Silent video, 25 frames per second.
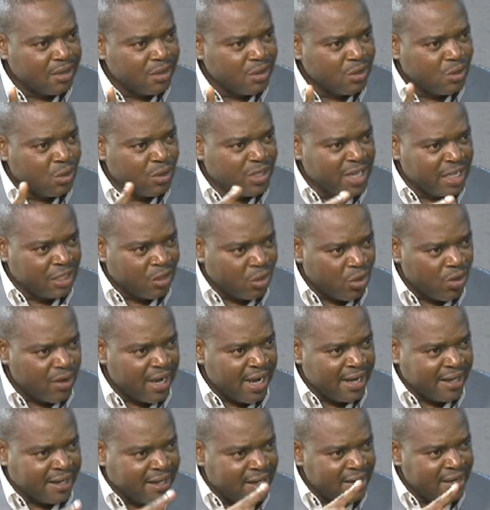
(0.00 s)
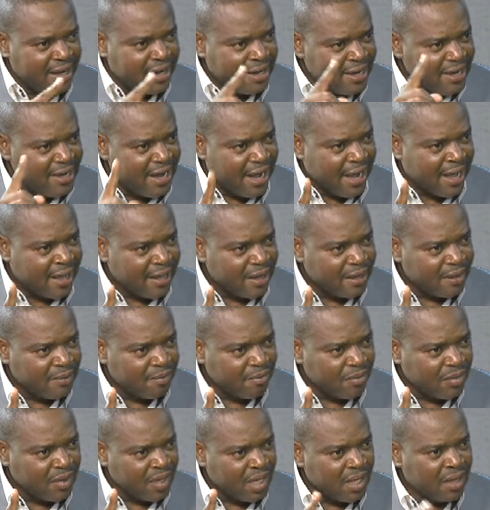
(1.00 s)
to dethrone and kill a leader.
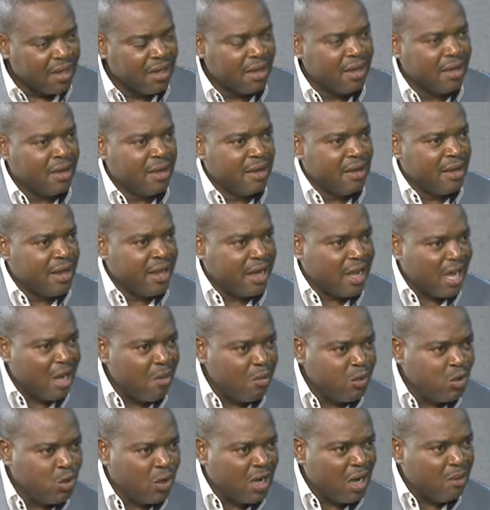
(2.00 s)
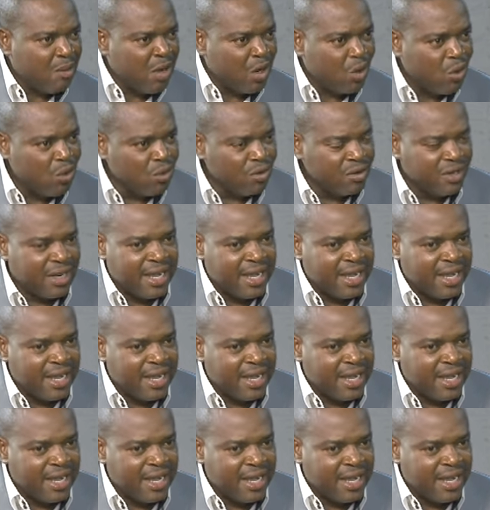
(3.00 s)
They come to Cameroon.